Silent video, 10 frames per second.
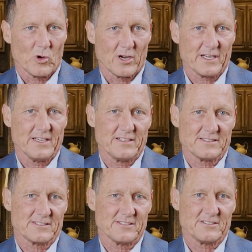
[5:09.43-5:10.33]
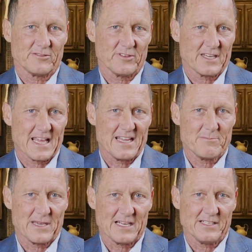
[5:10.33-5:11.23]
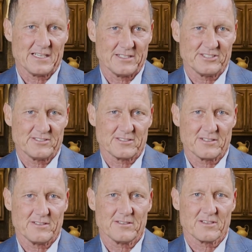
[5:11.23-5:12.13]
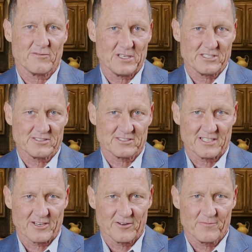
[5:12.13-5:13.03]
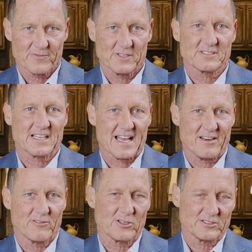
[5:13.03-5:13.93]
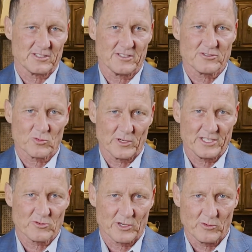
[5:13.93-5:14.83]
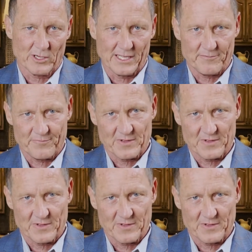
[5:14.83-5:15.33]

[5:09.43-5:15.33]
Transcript: walking distance of the K. Bailey Hutchinson Convention Center, the site of IHRSA 2021.